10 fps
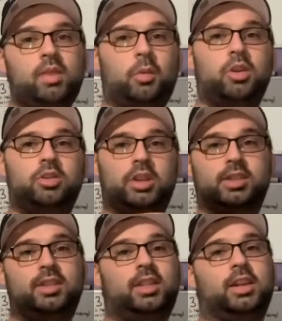We're adjusting
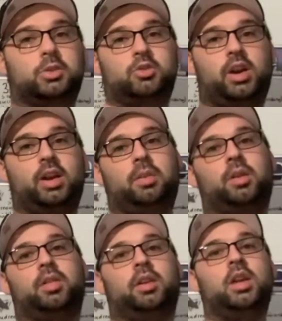the lights. We're trying to play with
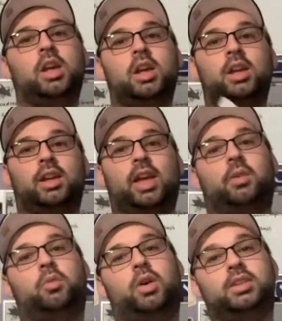it. Again,
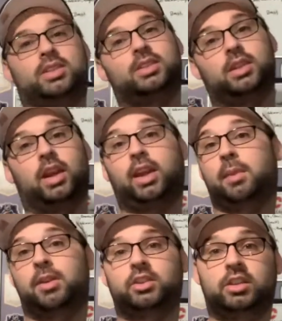once I keep
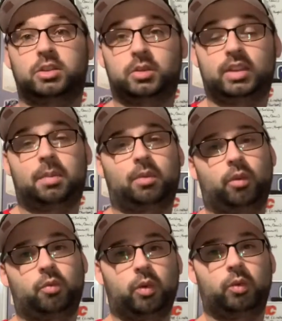mentioning this new step, we're
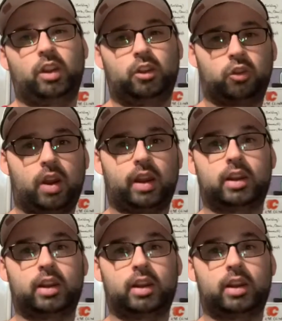really trying because